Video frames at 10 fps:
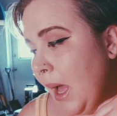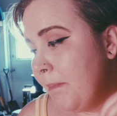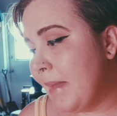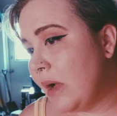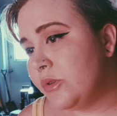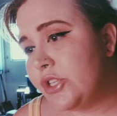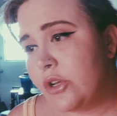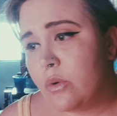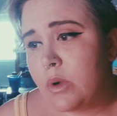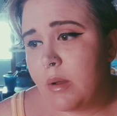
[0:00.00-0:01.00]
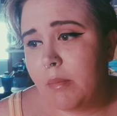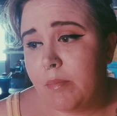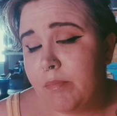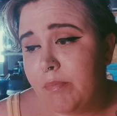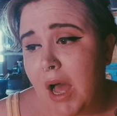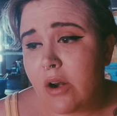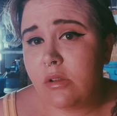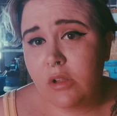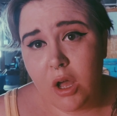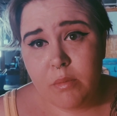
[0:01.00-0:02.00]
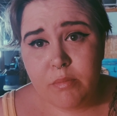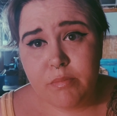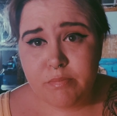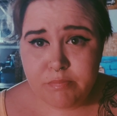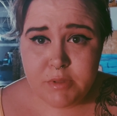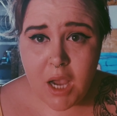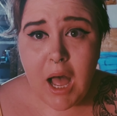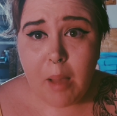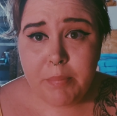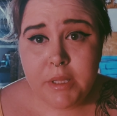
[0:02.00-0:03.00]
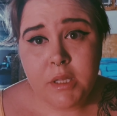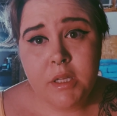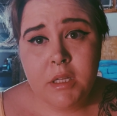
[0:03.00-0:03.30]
a Mountain Dew bottle top,